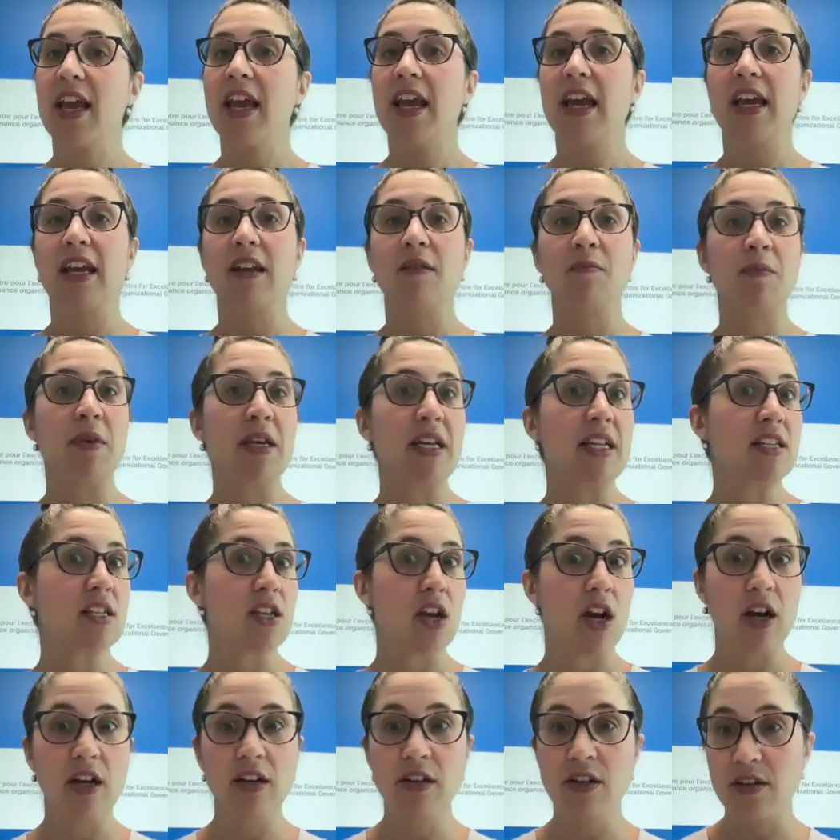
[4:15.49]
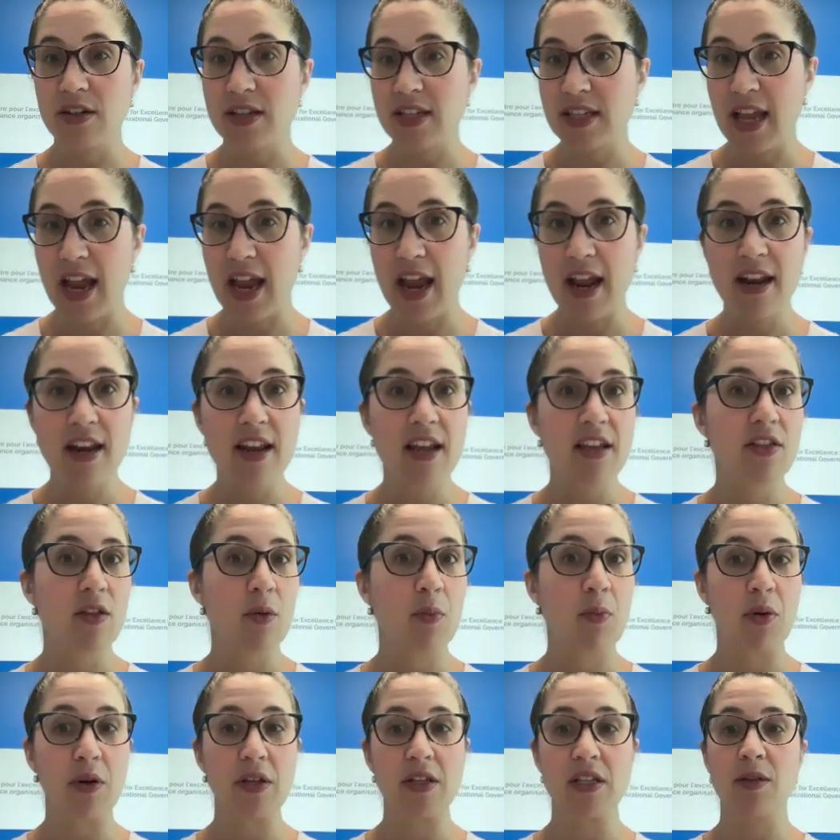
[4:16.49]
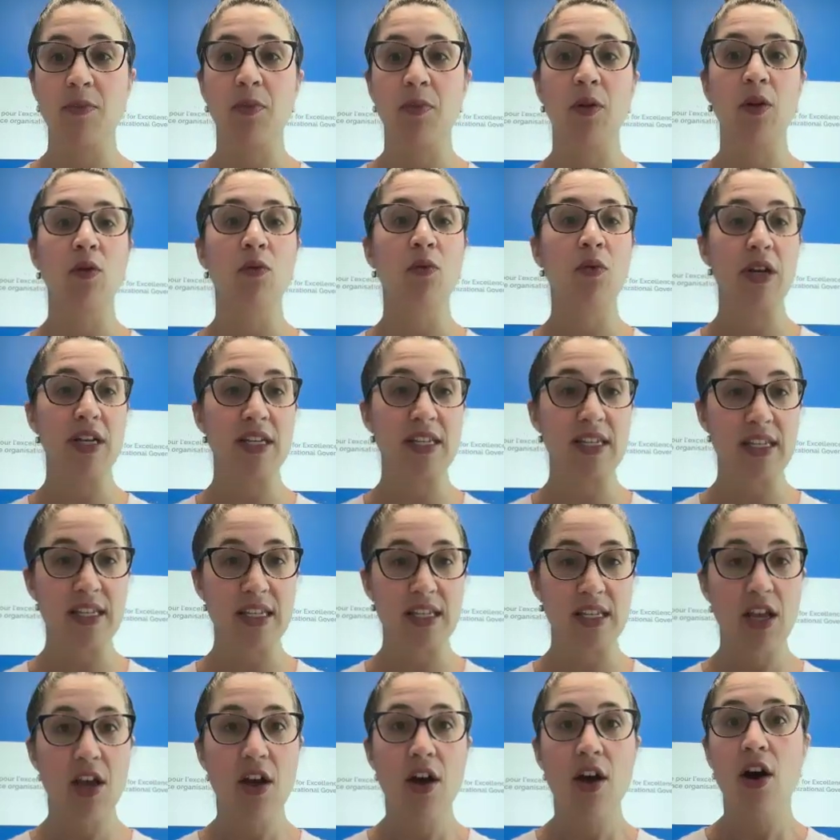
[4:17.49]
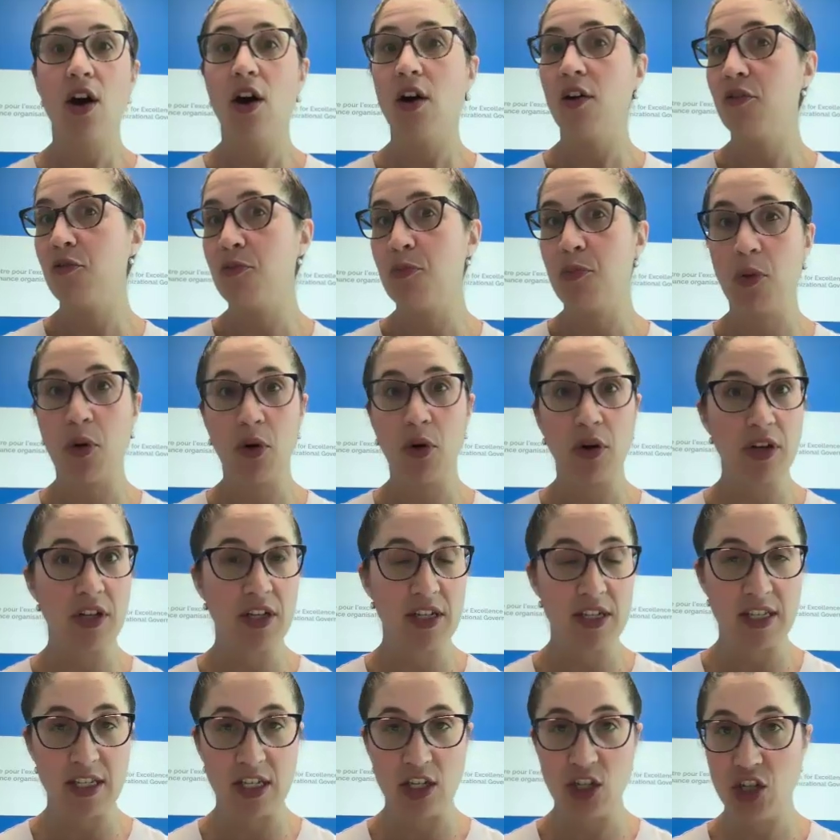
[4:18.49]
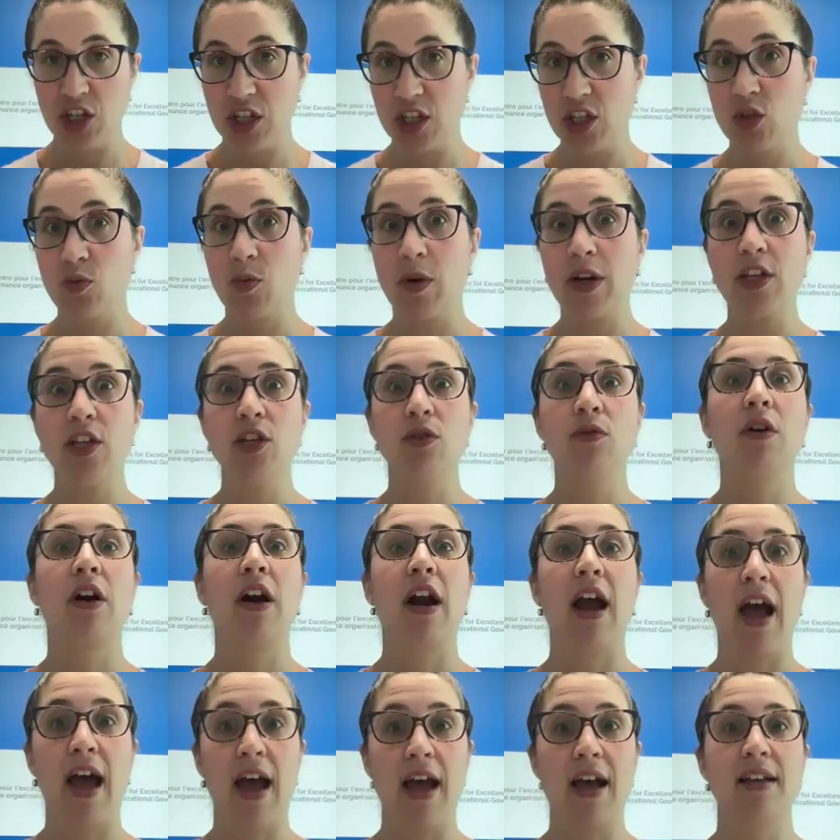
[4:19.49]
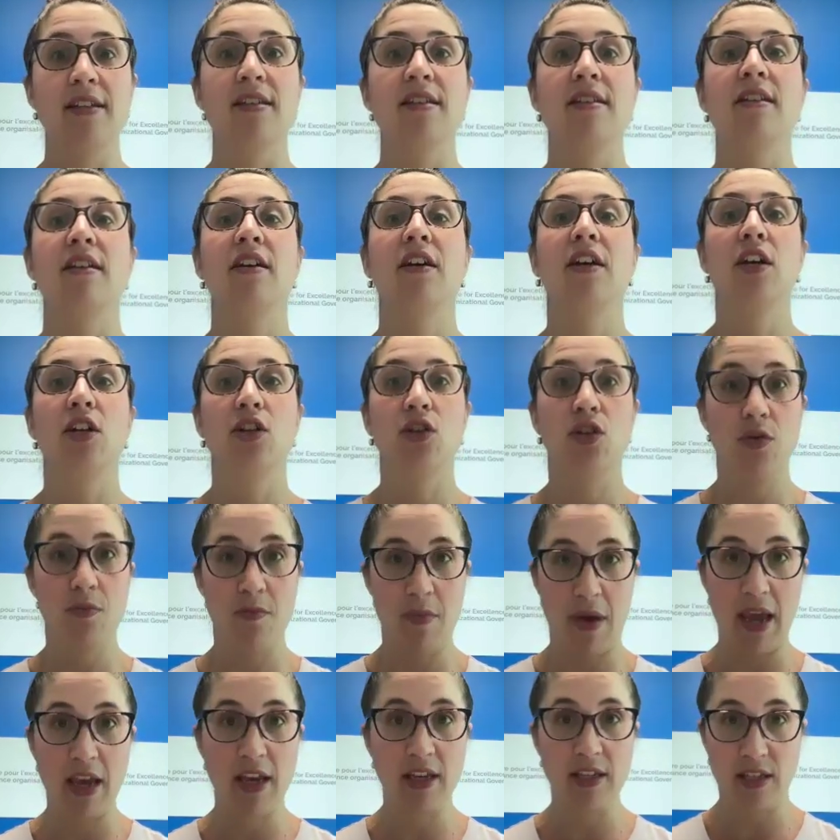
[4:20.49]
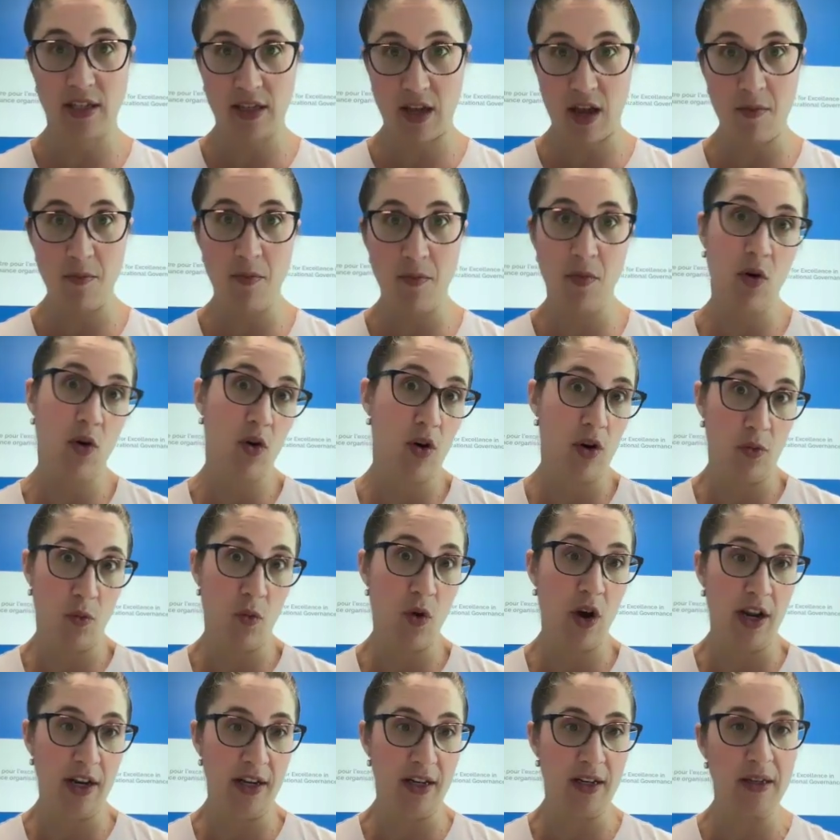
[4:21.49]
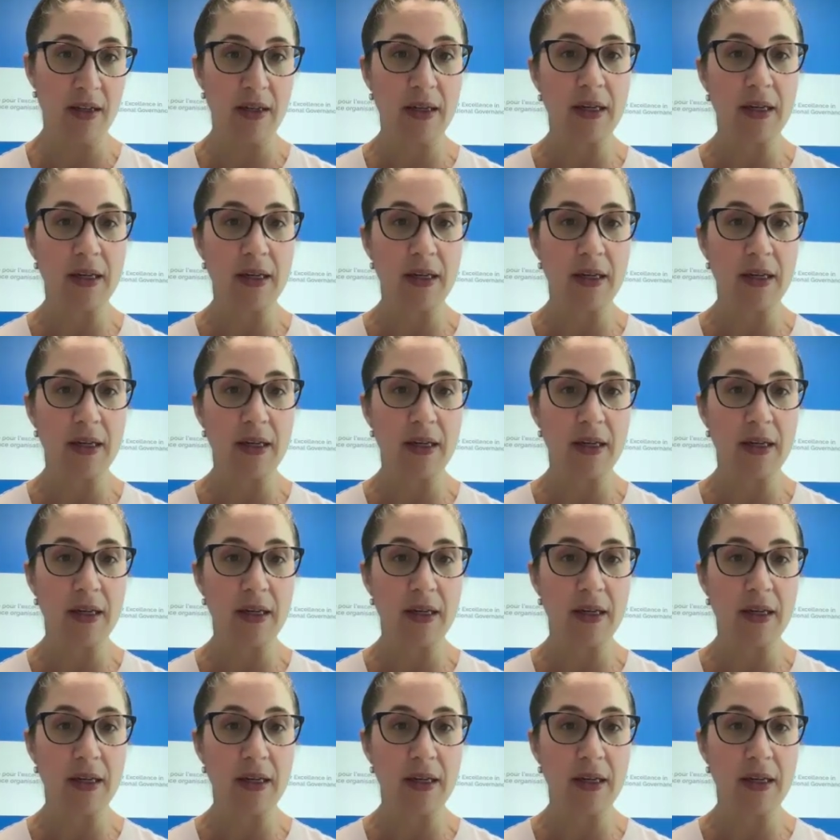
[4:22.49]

It means understanding the principal risks of board decisions when you are asked to make some or one.